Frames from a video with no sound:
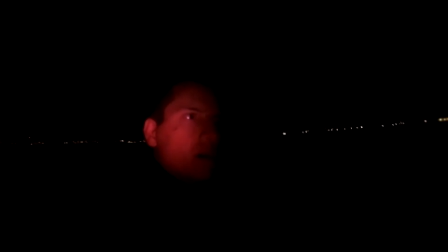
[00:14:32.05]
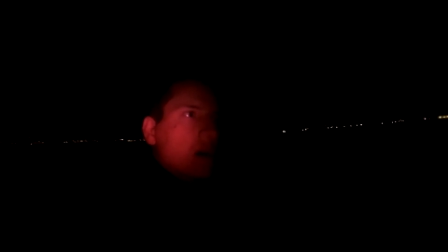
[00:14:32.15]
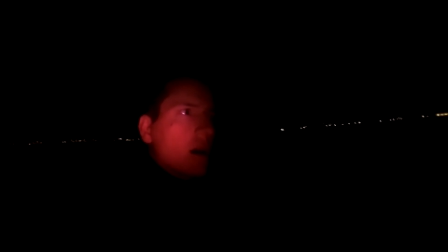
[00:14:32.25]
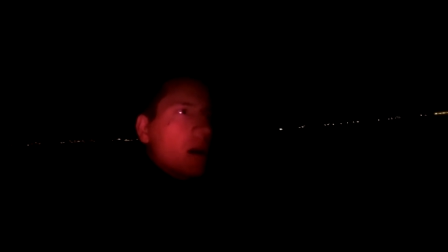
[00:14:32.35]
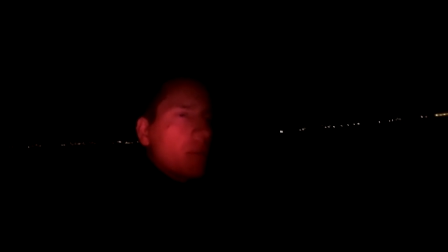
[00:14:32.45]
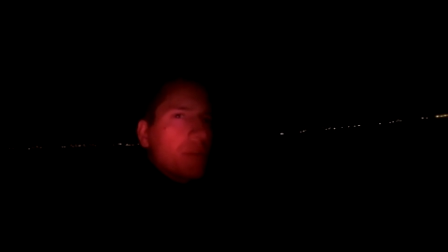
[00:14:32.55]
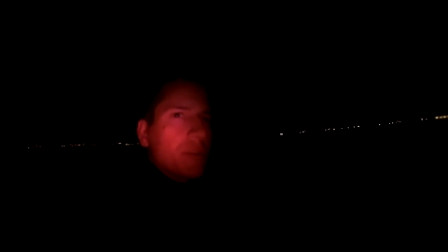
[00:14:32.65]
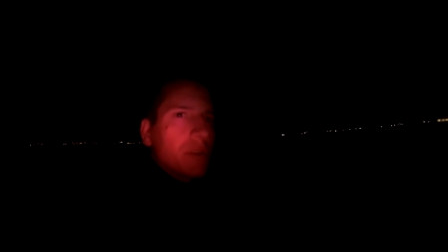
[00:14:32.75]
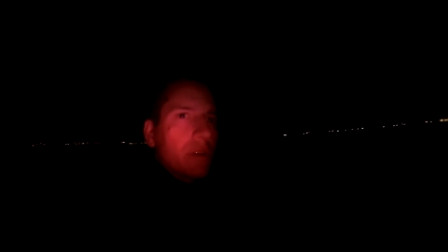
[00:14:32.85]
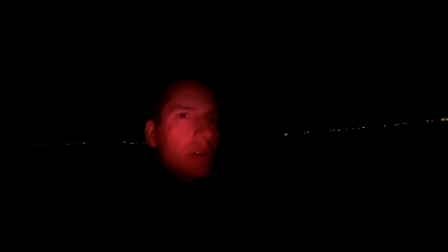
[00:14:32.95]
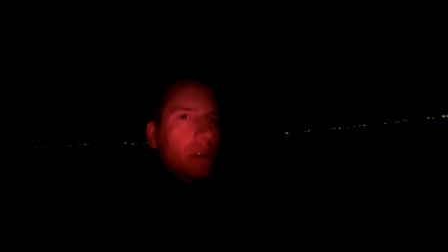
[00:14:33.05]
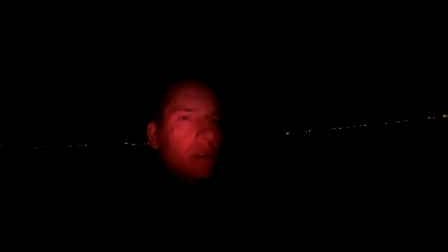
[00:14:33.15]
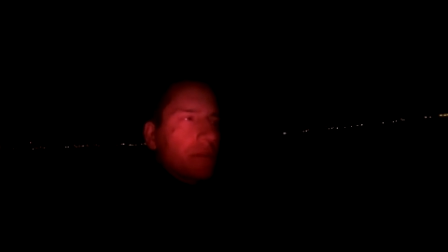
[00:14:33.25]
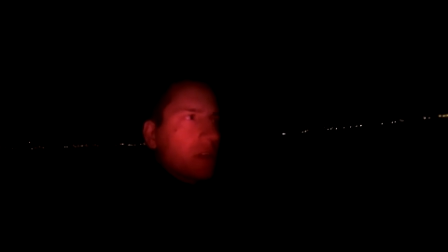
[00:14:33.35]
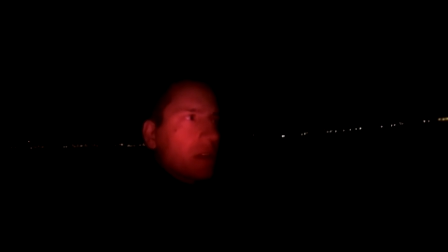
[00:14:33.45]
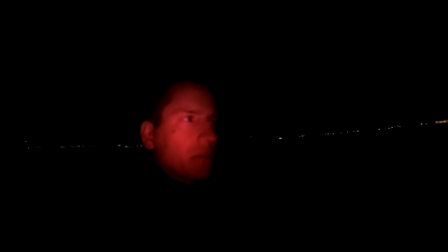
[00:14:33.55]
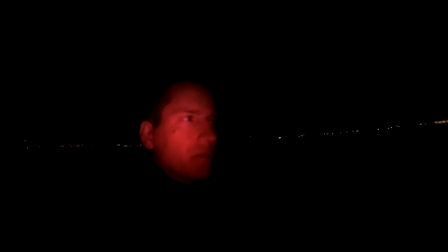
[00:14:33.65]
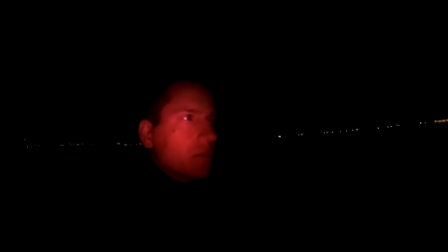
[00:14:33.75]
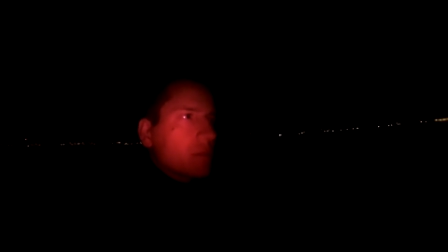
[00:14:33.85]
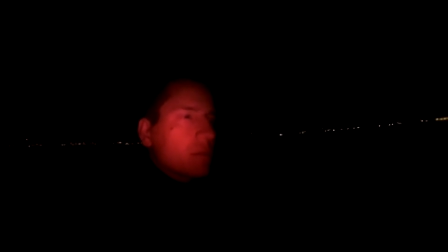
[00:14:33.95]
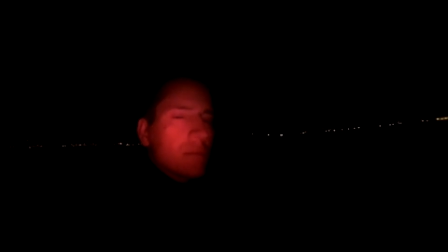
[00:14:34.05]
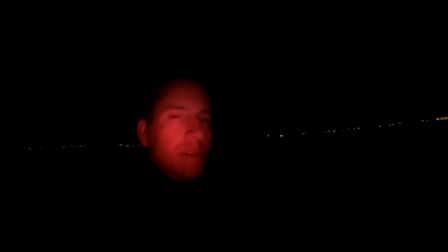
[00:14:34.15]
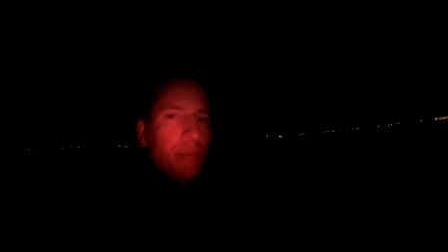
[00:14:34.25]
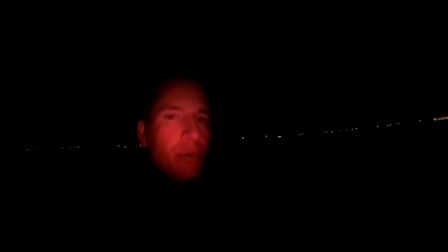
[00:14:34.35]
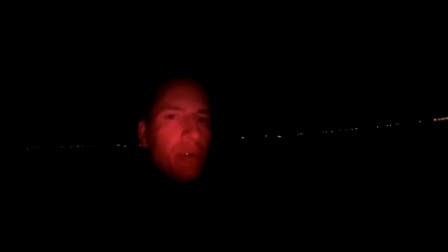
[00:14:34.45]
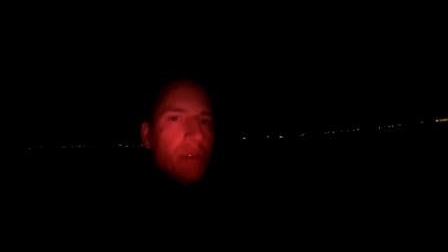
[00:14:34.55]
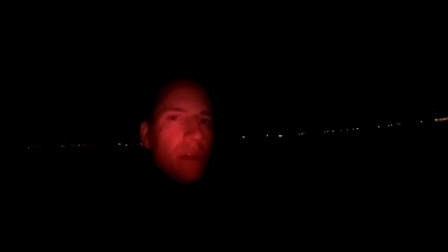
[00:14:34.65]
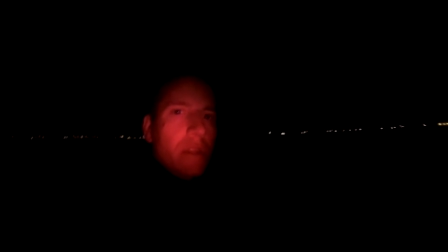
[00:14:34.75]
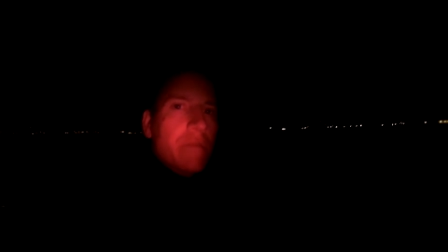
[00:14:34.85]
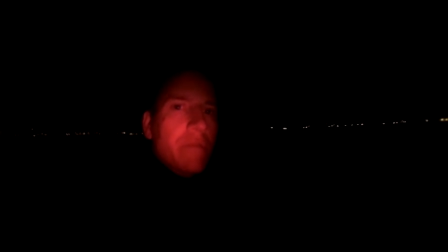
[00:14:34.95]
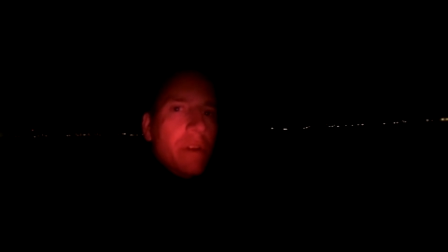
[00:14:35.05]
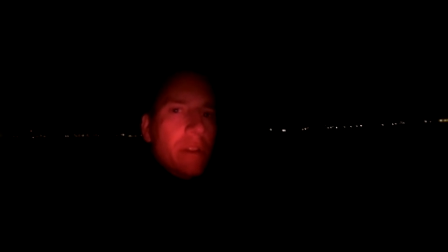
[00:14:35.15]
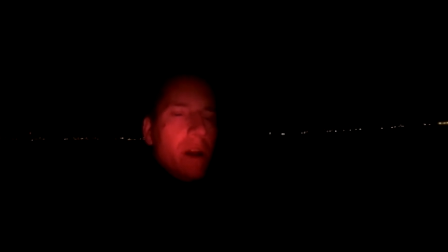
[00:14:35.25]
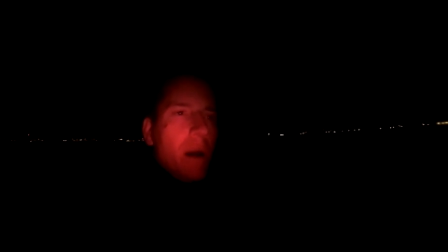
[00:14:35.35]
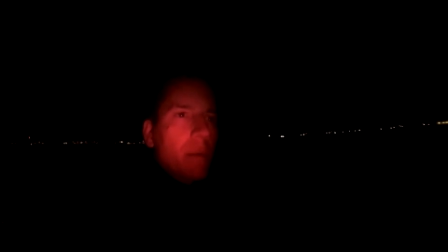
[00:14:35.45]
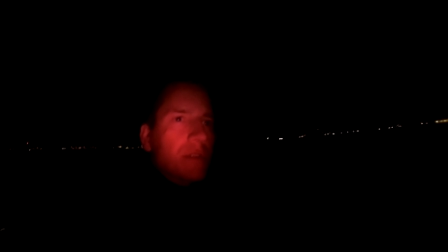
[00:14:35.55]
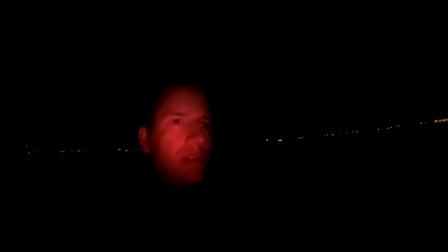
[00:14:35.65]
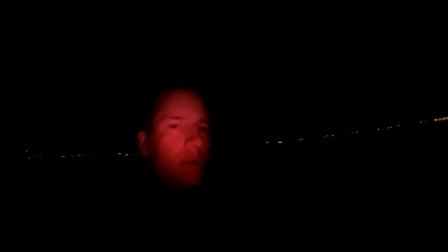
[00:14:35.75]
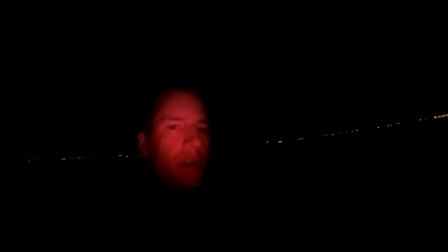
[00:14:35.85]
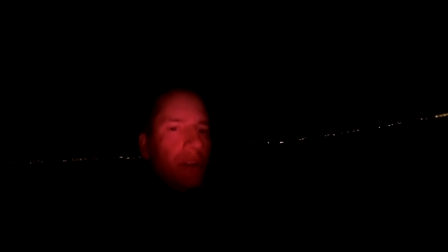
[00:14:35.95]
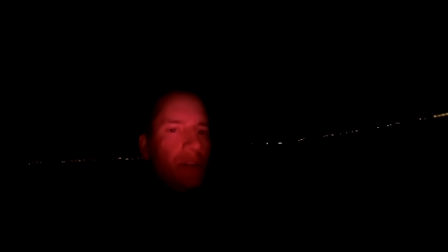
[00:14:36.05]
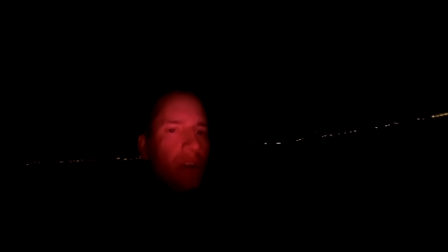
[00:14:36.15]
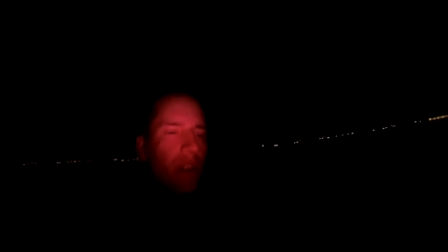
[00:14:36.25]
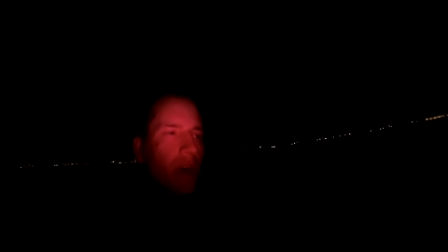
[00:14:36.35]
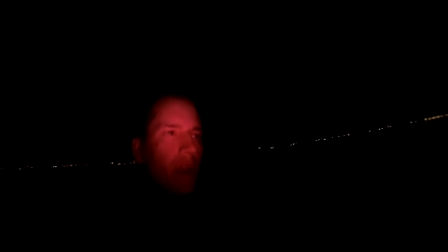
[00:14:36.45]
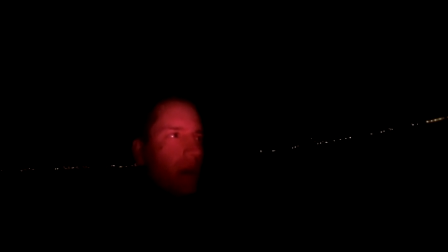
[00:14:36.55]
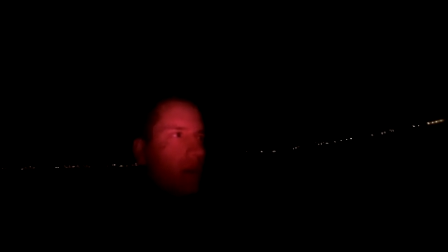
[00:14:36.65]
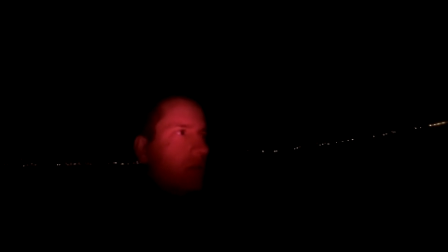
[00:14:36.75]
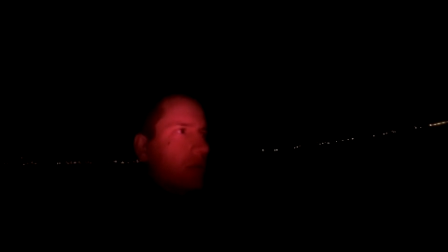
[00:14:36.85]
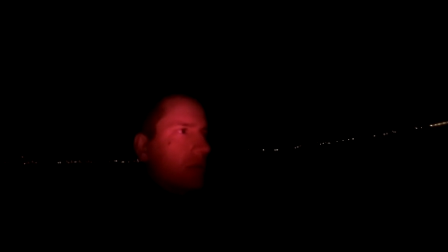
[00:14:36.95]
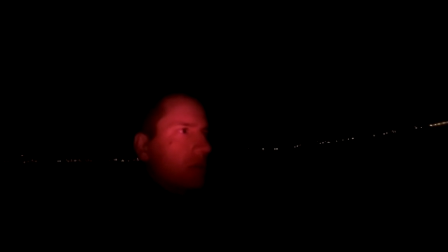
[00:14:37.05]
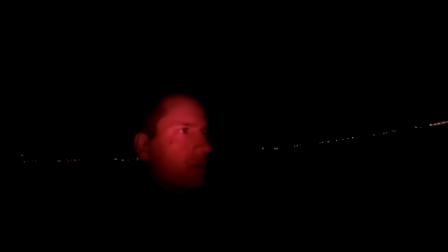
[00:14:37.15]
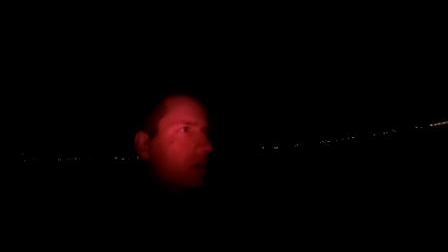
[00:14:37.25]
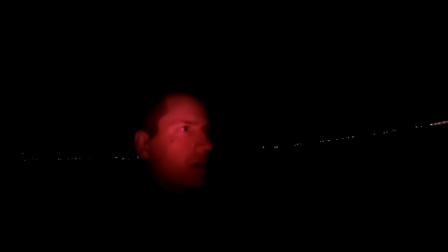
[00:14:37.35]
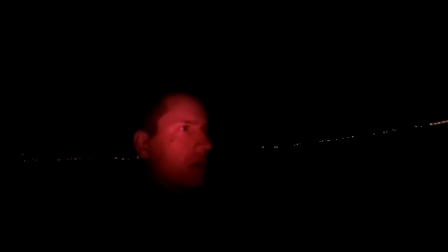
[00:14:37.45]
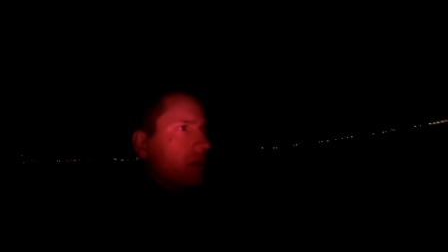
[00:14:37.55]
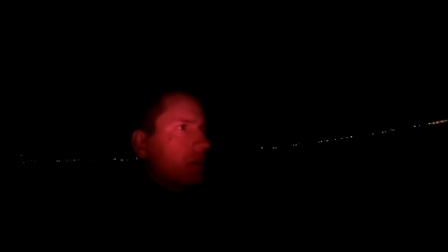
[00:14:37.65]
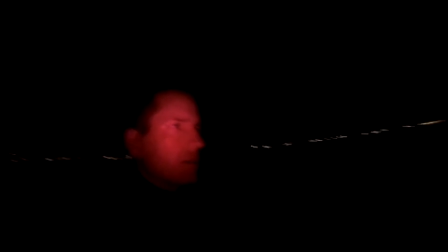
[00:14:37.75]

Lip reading: Put a little lifting spoons on the front of the Amas, so we're going to try that out hopefully tomorrow.